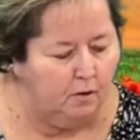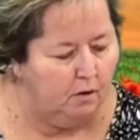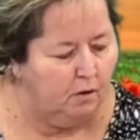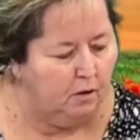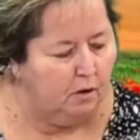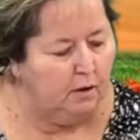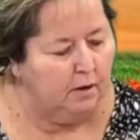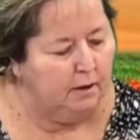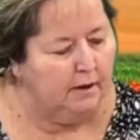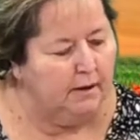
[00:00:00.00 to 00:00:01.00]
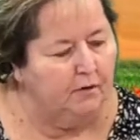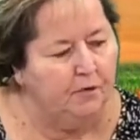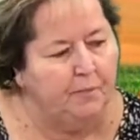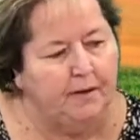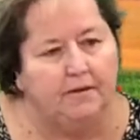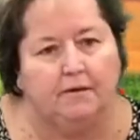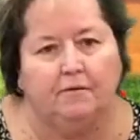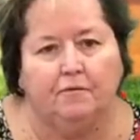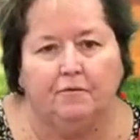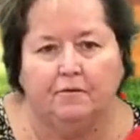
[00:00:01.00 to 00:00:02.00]
or another piece of
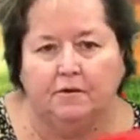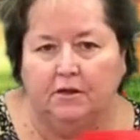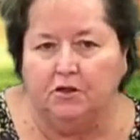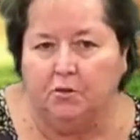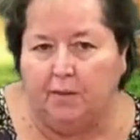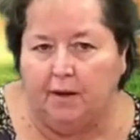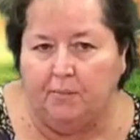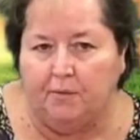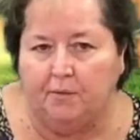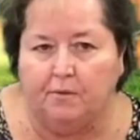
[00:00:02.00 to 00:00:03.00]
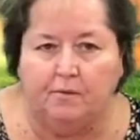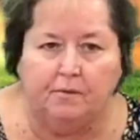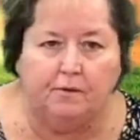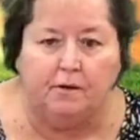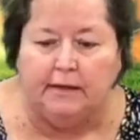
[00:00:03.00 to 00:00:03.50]
tissue paper or